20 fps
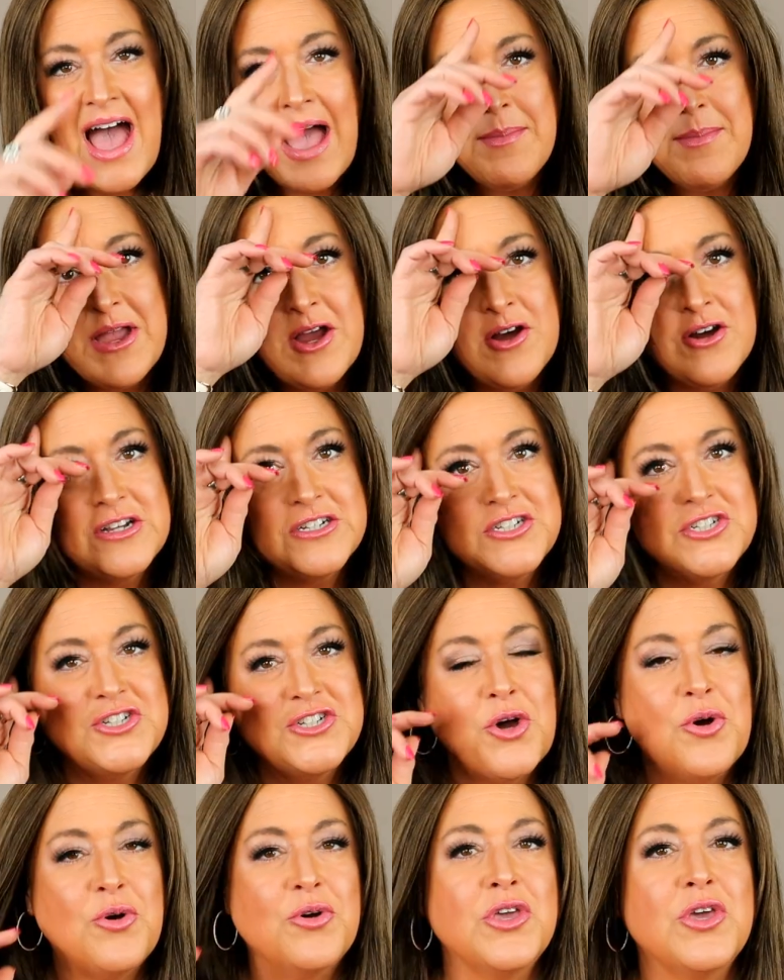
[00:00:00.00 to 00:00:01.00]
I'm here to
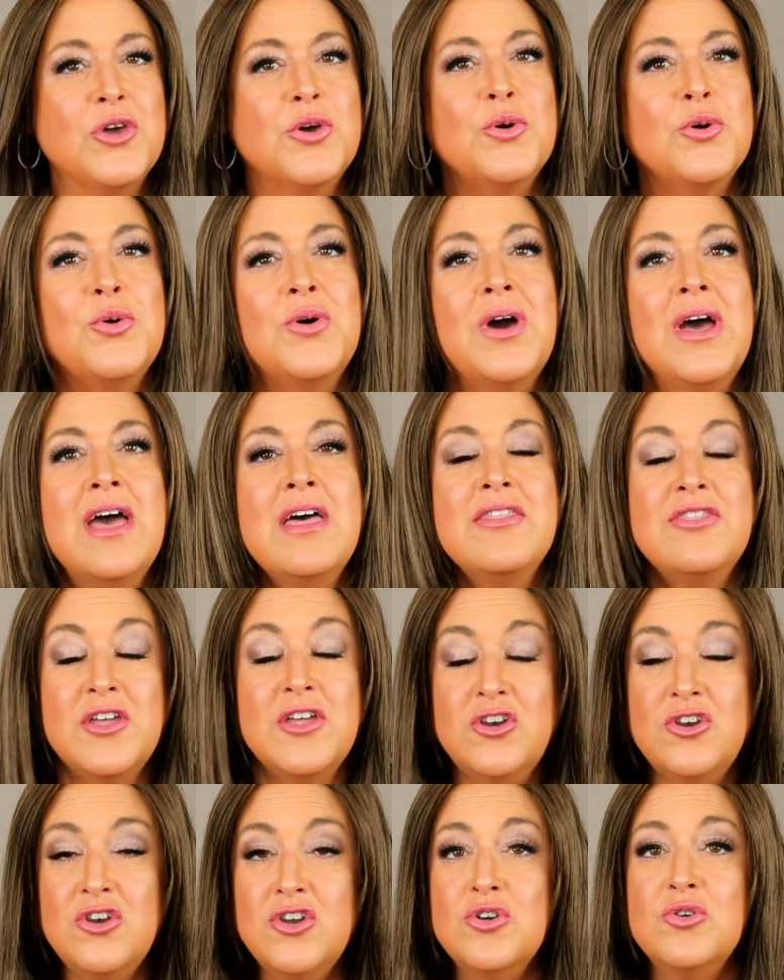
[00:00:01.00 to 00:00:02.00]
show you
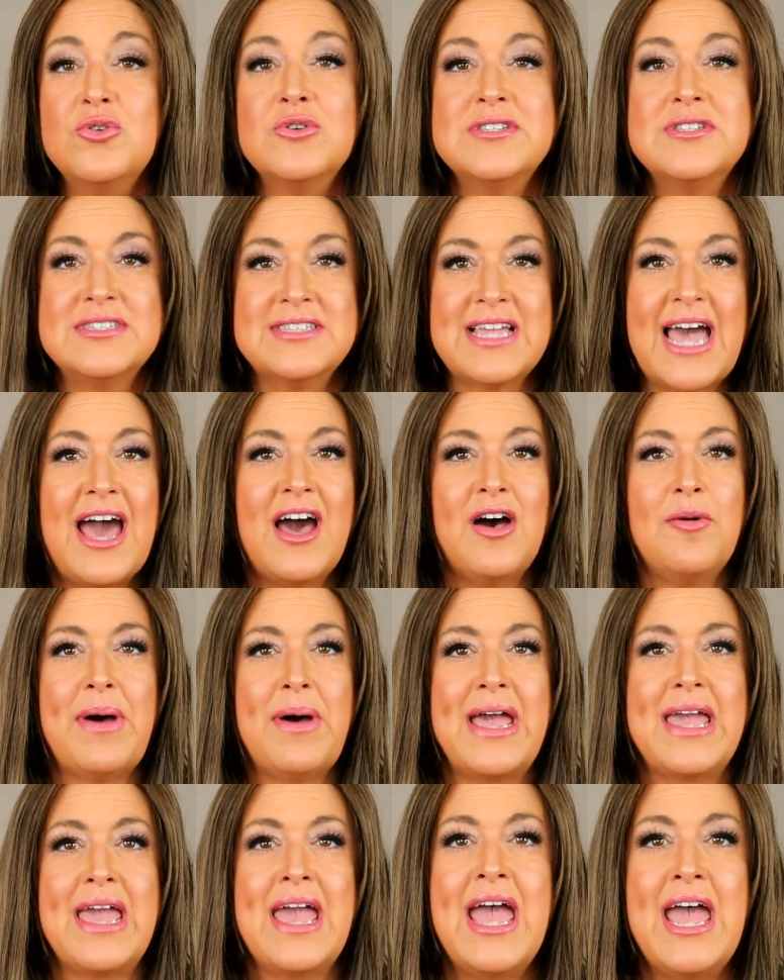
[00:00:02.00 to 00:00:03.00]
the new style
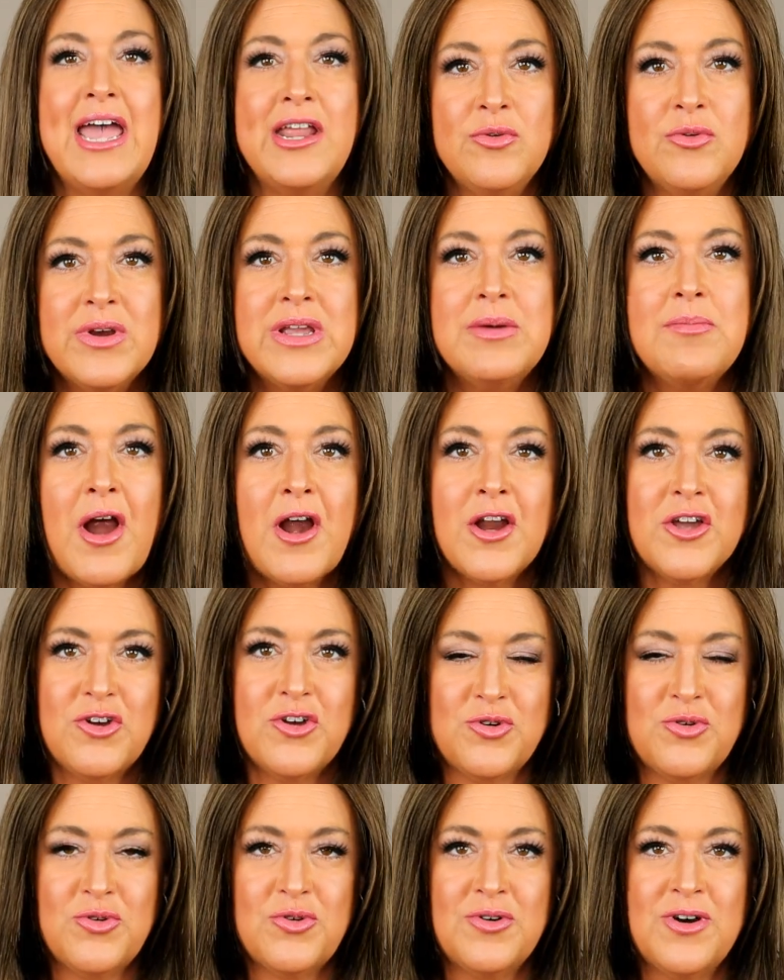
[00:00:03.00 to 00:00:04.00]
by Henry
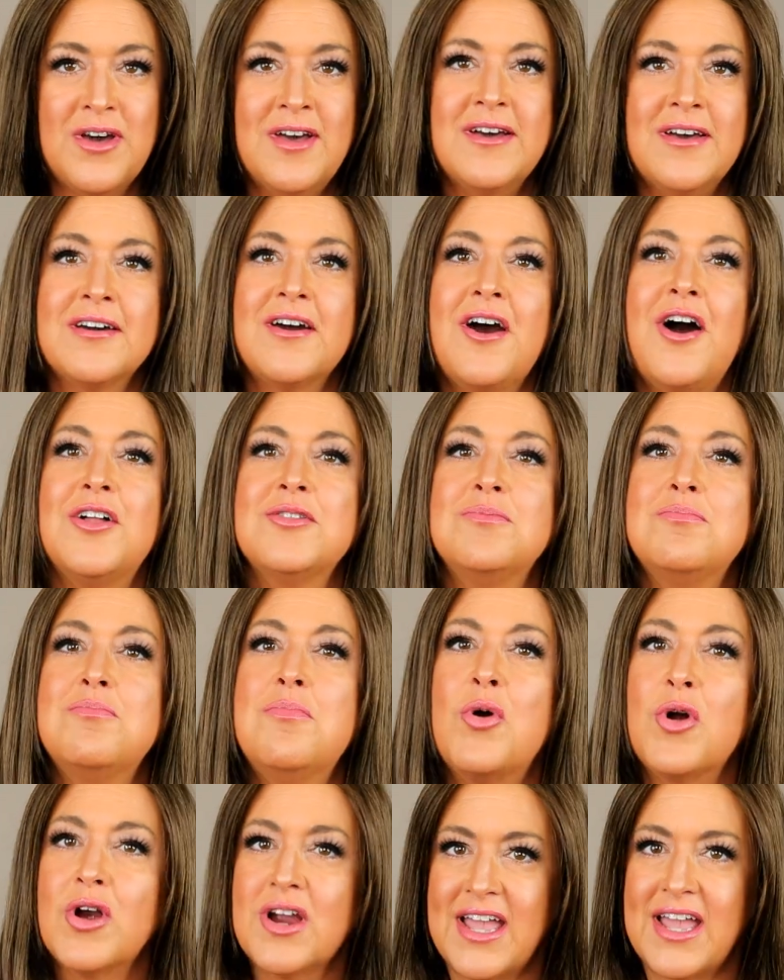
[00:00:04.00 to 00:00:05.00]
Margu called
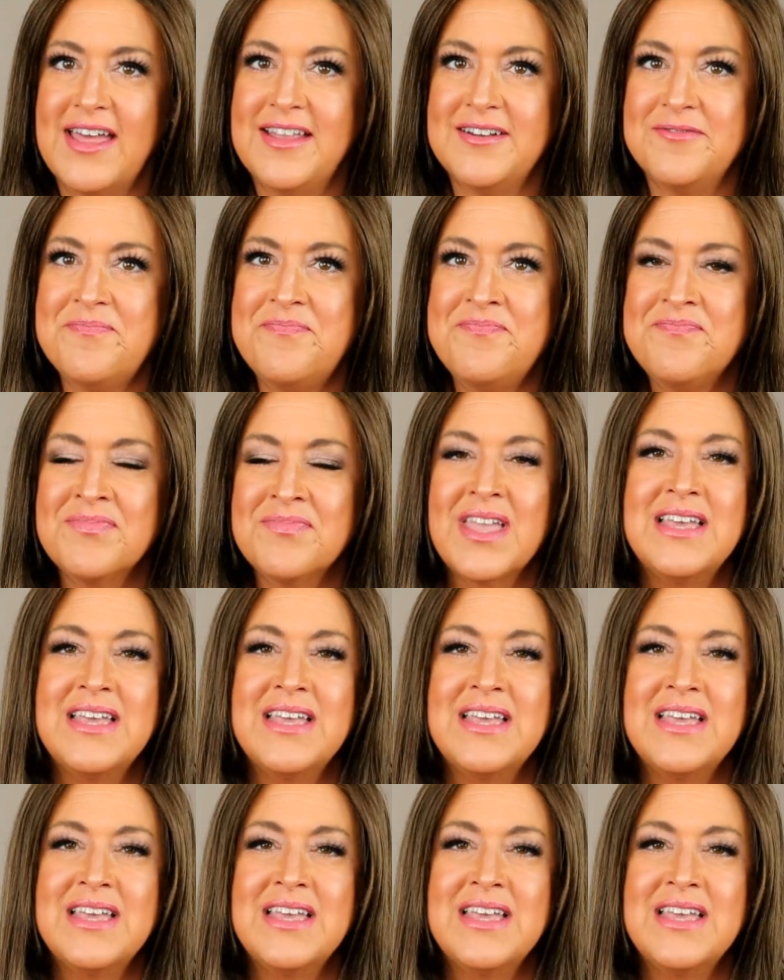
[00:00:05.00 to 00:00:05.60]
Morgan.